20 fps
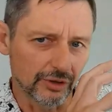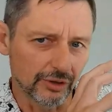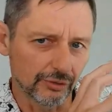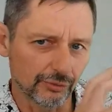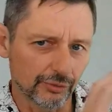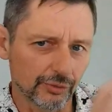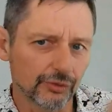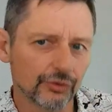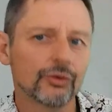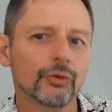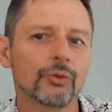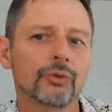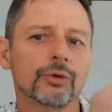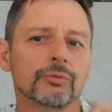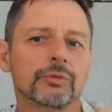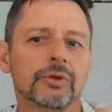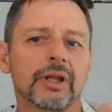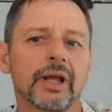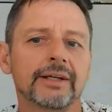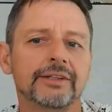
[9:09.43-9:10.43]
different sort of
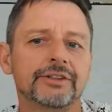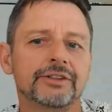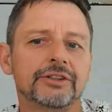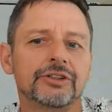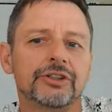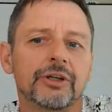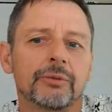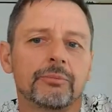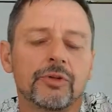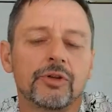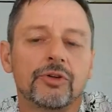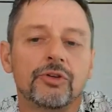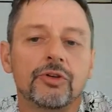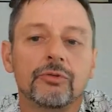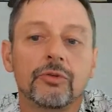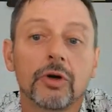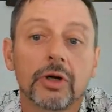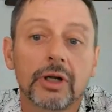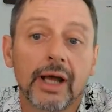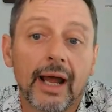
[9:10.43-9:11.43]
relationship that you've
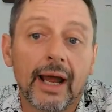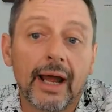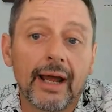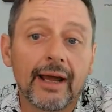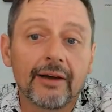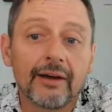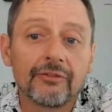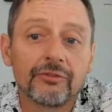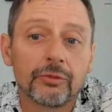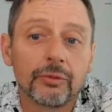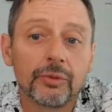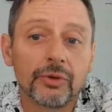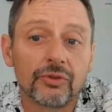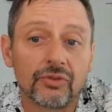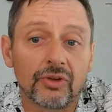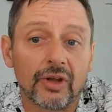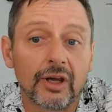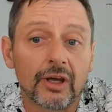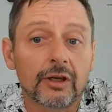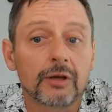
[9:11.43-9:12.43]
got to have with
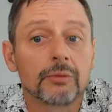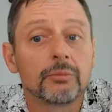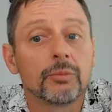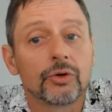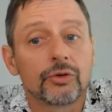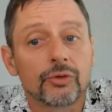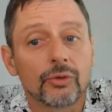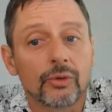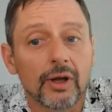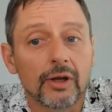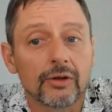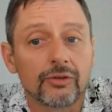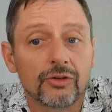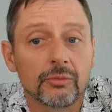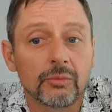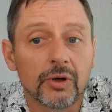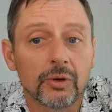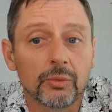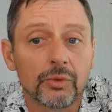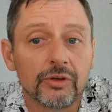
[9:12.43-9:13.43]
say a commercial
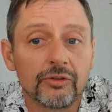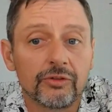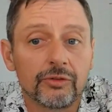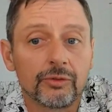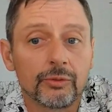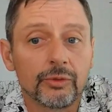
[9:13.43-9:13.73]
customer we've